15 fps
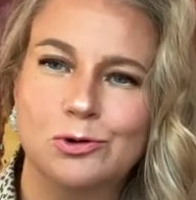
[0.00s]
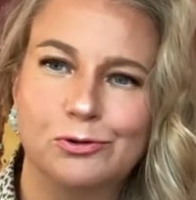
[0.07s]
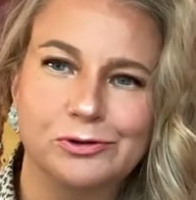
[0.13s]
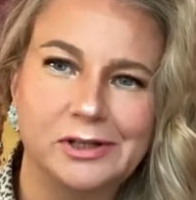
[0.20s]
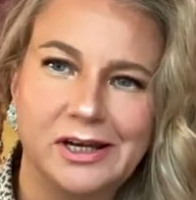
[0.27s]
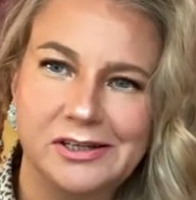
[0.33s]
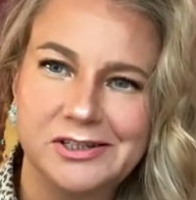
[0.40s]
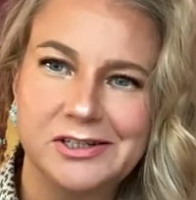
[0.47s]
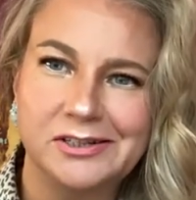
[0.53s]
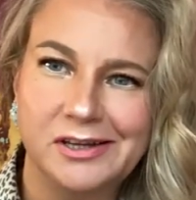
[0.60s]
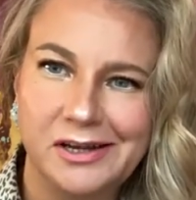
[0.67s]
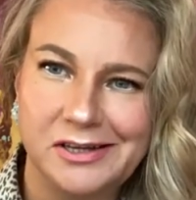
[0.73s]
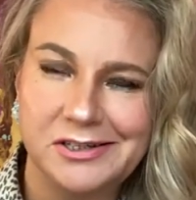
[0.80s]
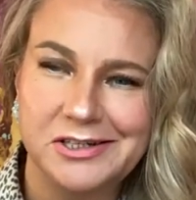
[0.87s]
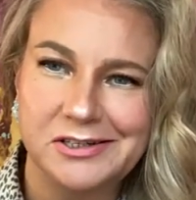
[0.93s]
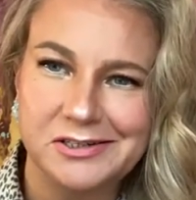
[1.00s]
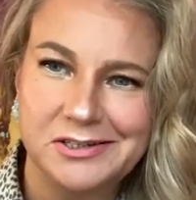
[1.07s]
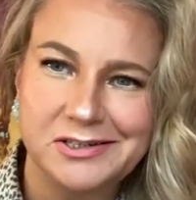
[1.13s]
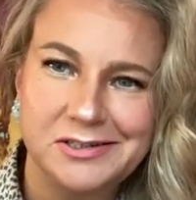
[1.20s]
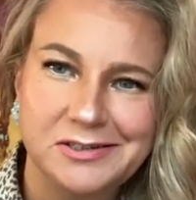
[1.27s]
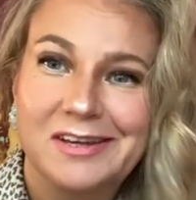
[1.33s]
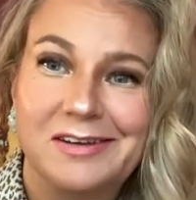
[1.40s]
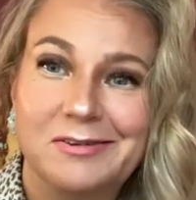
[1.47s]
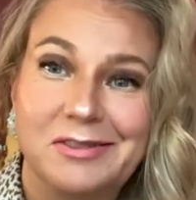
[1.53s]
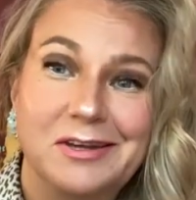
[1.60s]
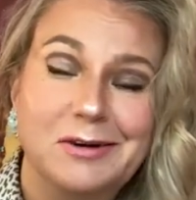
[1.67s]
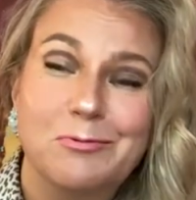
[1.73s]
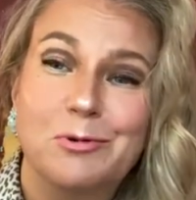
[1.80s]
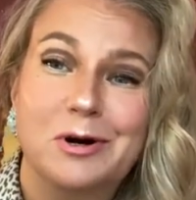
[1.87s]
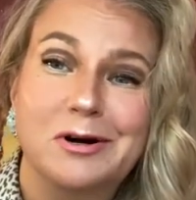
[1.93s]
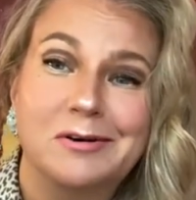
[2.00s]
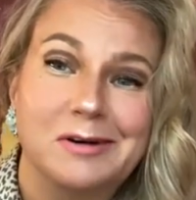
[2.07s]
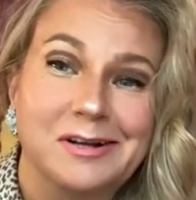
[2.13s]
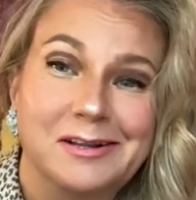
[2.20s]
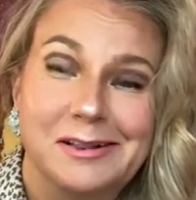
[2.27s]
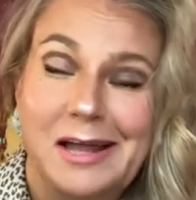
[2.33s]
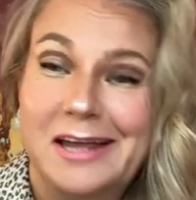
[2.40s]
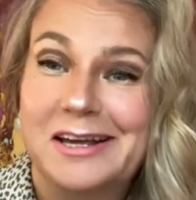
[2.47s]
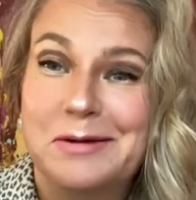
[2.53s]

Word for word: of 1990s. There were like